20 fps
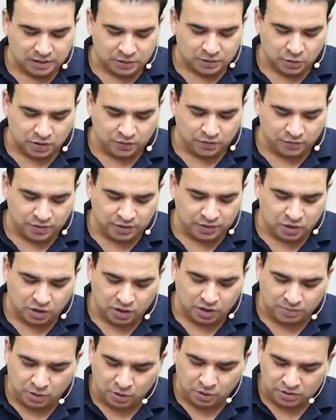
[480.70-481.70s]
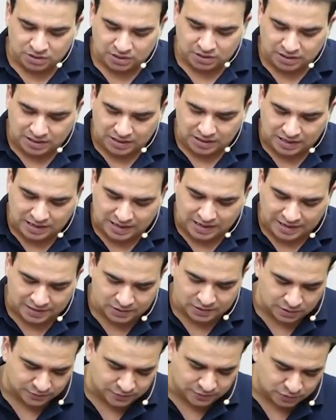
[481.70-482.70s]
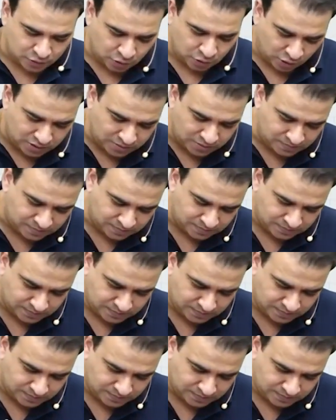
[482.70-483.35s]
So if we talk about the layers of scrotum,